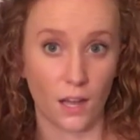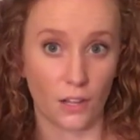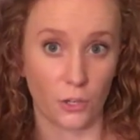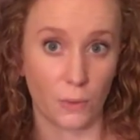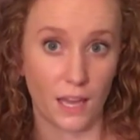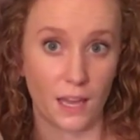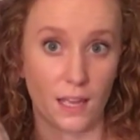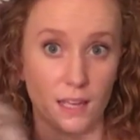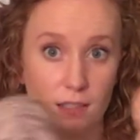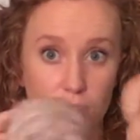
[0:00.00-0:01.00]

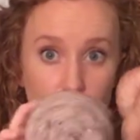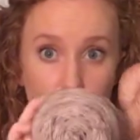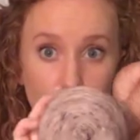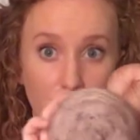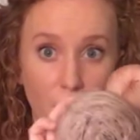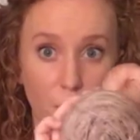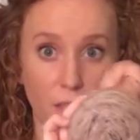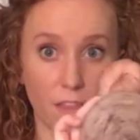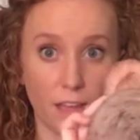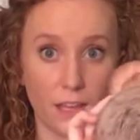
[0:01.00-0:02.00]
colorway to pair
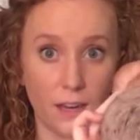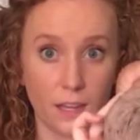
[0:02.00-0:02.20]
with it.